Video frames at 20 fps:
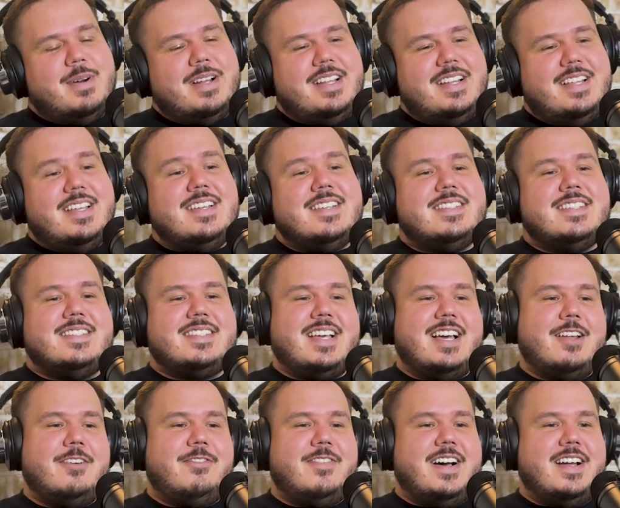it's
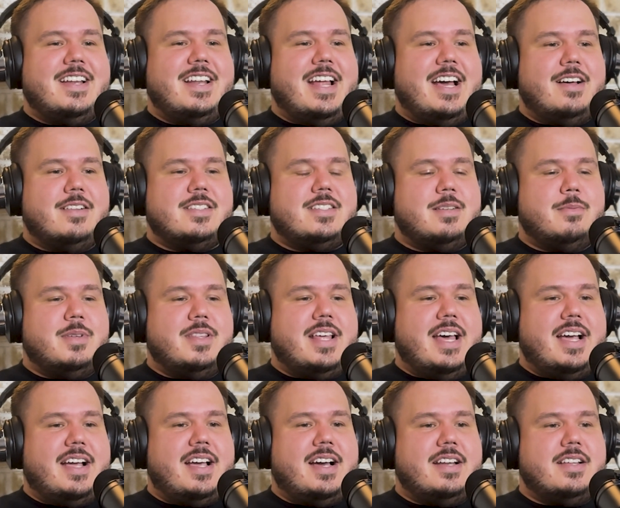kind of finding out some of
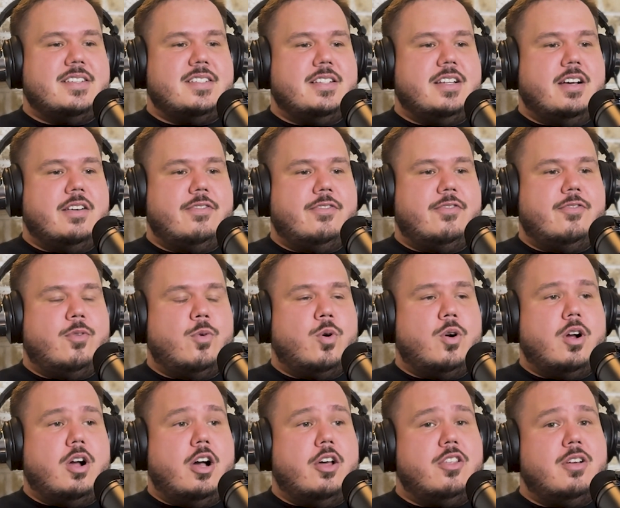that kind of stuff
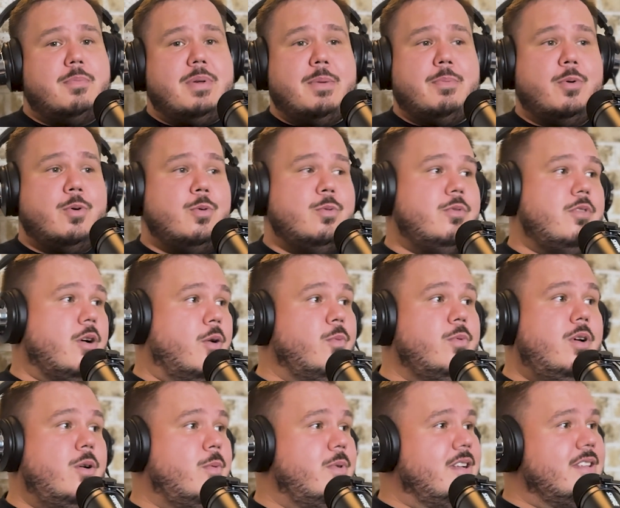for other people who don't
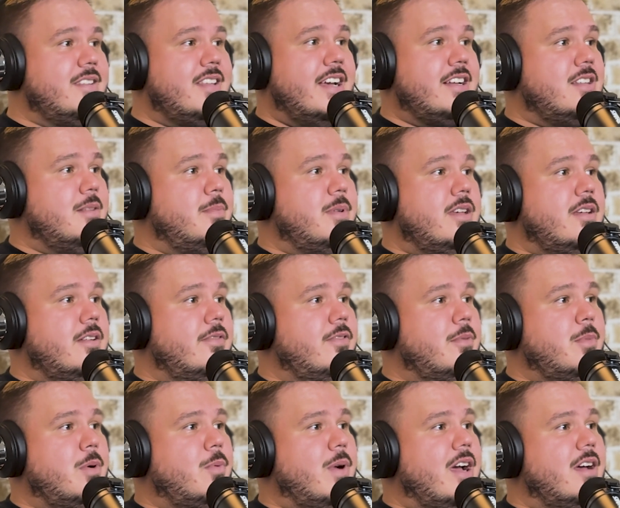know what it's like to be
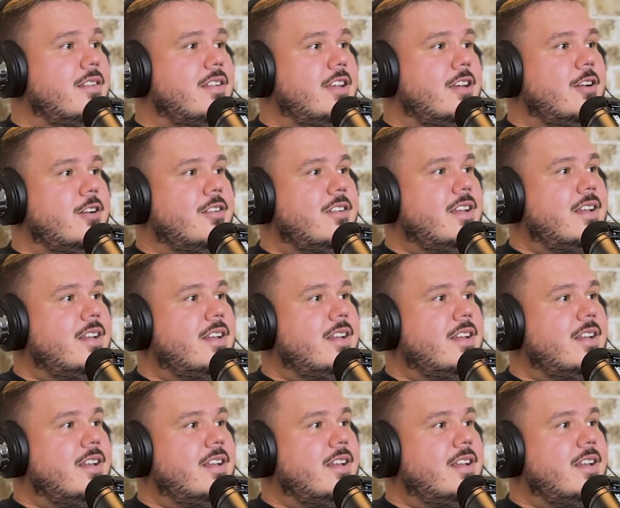from around here,